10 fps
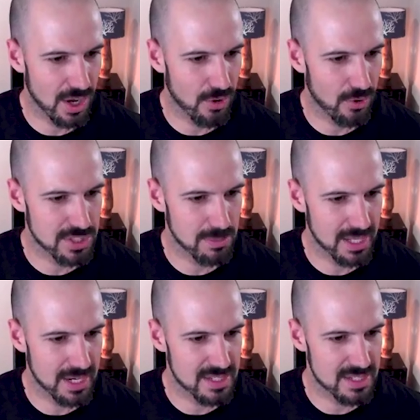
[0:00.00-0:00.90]
Awesome.
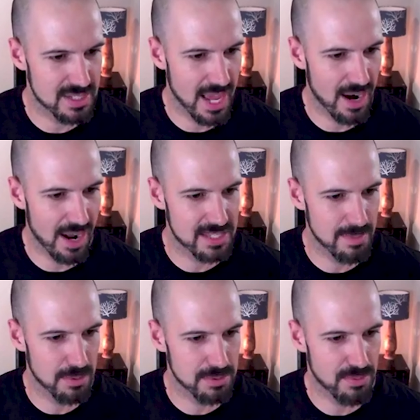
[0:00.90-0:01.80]
Lynn has said, I need some
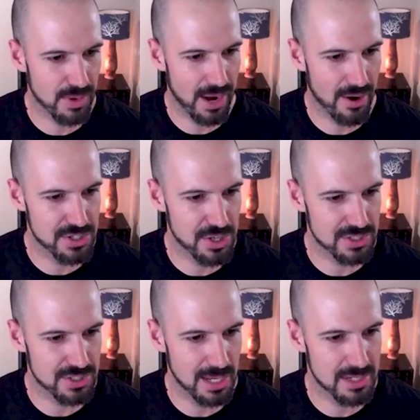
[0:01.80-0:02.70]
help to bring our internal
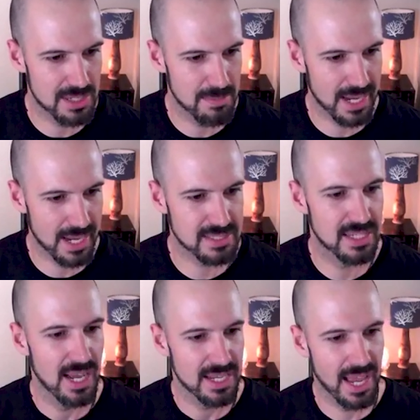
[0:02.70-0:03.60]
team into the mix.
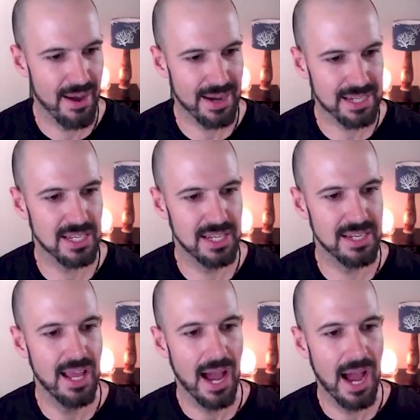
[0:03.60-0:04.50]
Yeah,
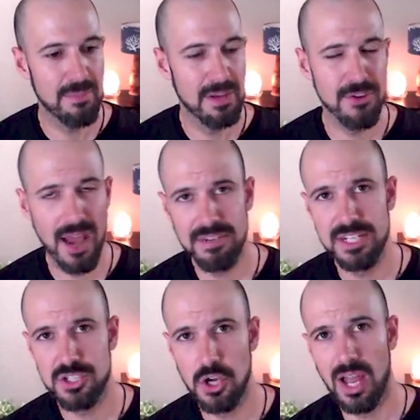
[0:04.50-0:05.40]
excellent. Um, if you have an
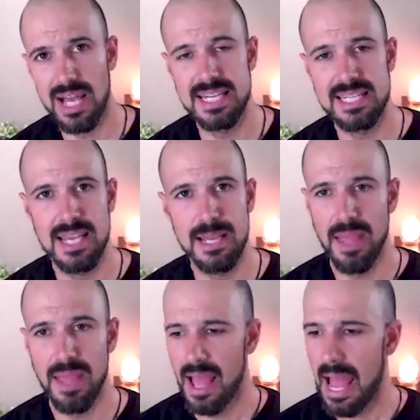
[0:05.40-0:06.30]
internal IT team,
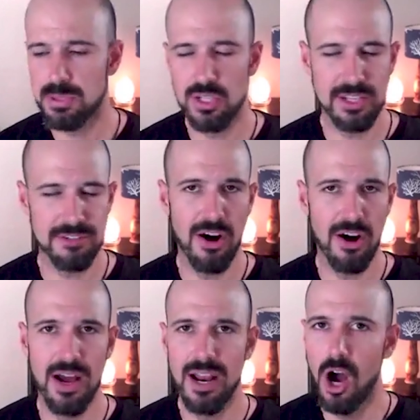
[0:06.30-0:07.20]
absolutely
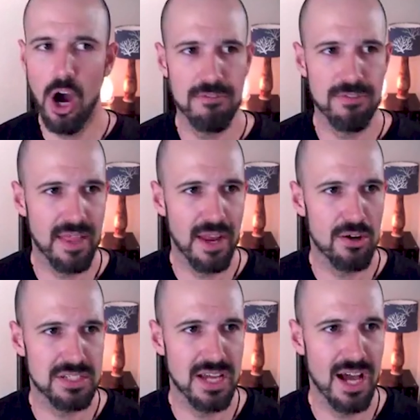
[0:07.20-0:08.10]
fine. Hopefully they're
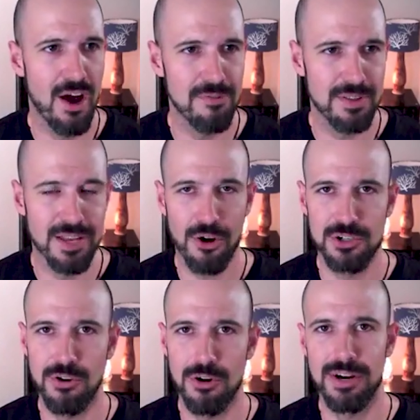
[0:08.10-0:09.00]
not. Uh, hopefully they're not
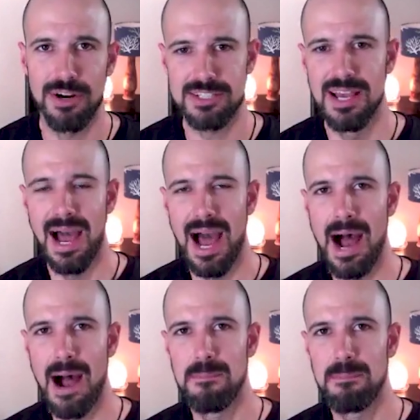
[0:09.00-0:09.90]
control freaks.
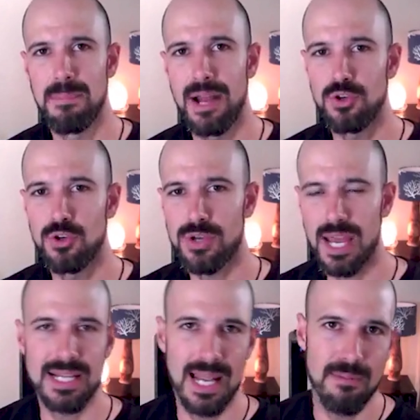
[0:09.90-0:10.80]
Um, but you can
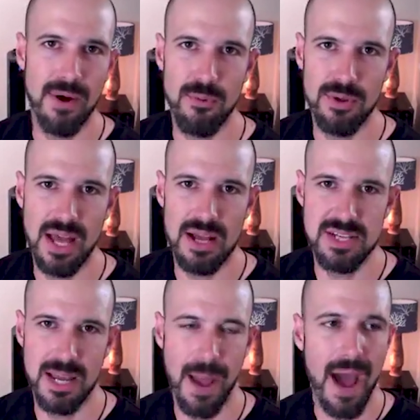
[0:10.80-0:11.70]
collaborate with our
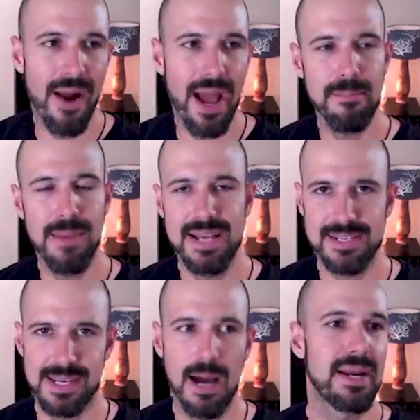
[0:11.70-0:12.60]
team. Our aim as
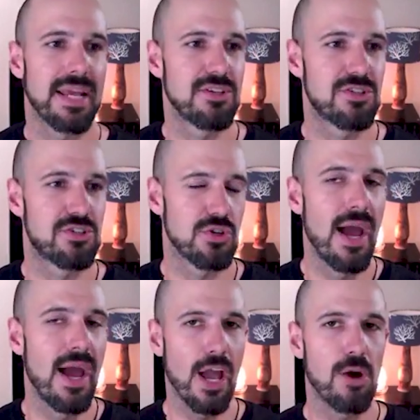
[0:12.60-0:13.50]
a company is to
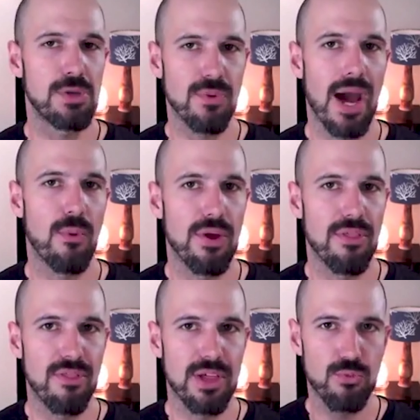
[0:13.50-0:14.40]
help you out
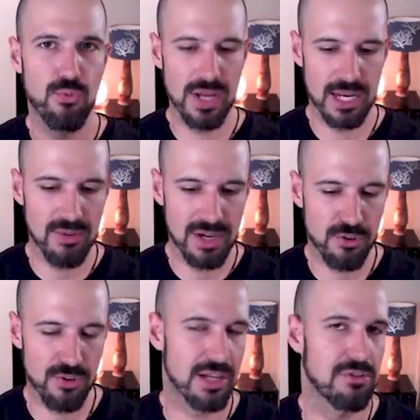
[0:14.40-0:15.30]
with the really, really
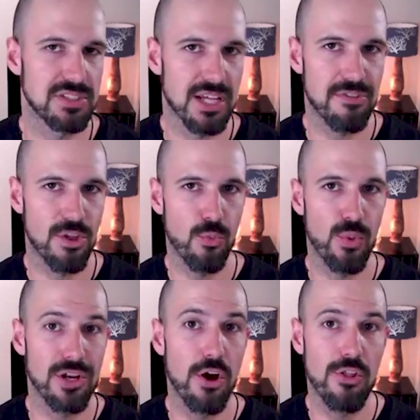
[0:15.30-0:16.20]
critical stuff that
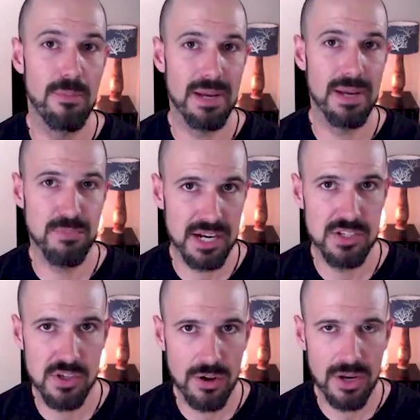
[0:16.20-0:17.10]
we know the best
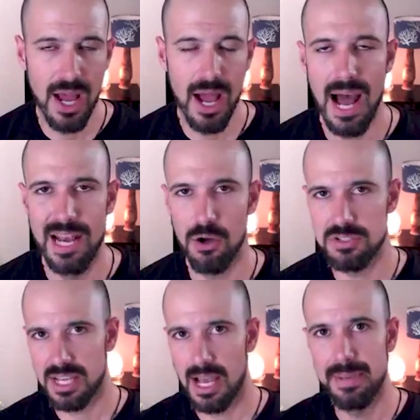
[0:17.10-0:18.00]
practice on, uh, not
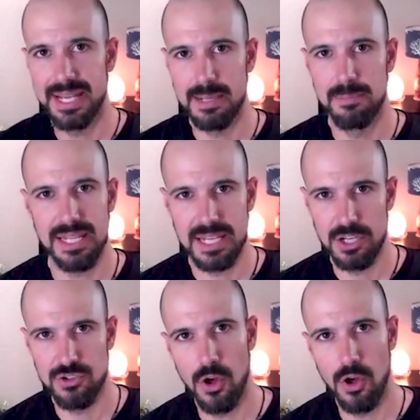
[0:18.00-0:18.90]
to come in and completely
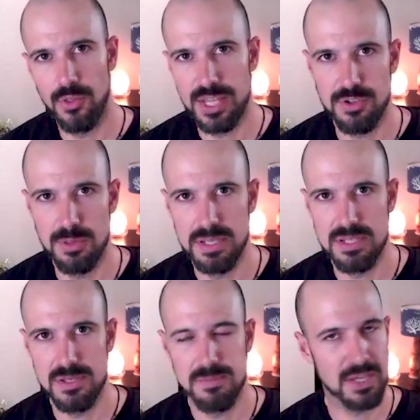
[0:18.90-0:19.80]
control things for your
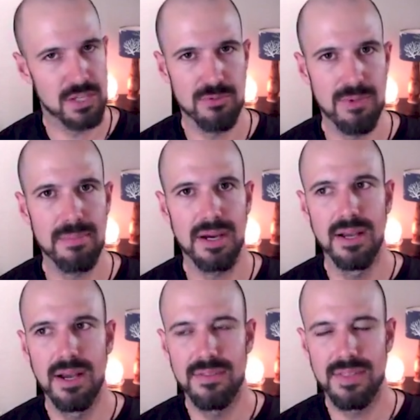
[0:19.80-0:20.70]
business. Because remember,
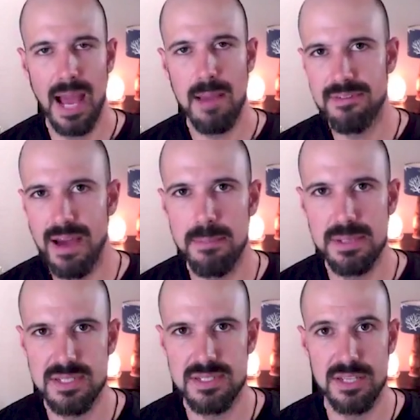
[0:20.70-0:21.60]
the aim of our
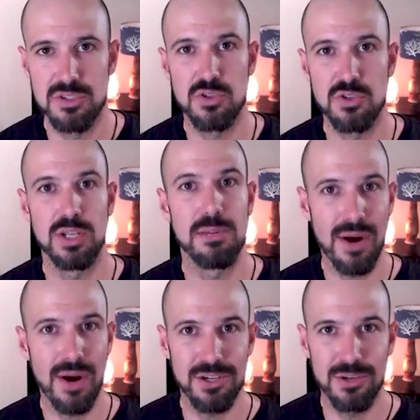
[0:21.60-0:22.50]
business is to
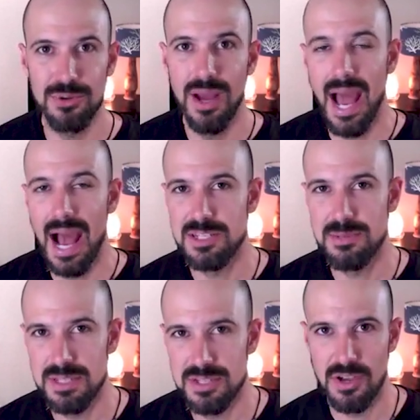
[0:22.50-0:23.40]
liberate you as a
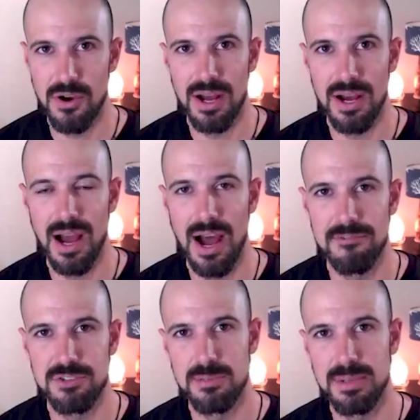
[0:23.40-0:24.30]
business owner uh,
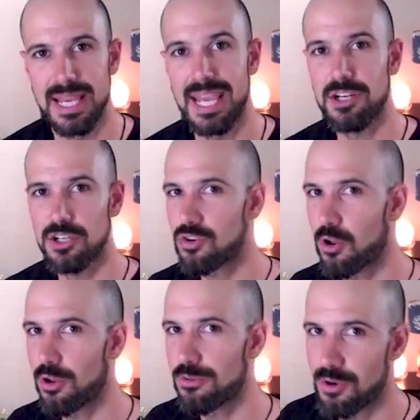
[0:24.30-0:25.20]
to be in control
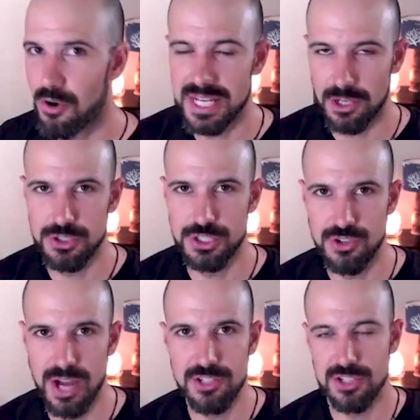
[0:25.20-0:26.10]
of your own technology
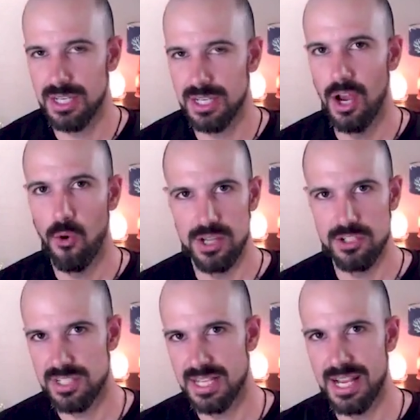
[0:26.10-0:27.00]
strategy. We're
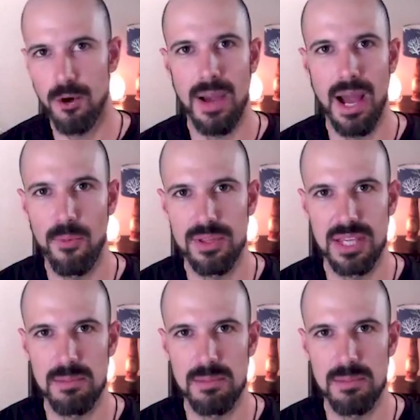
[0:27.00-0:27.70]
just here to help out with the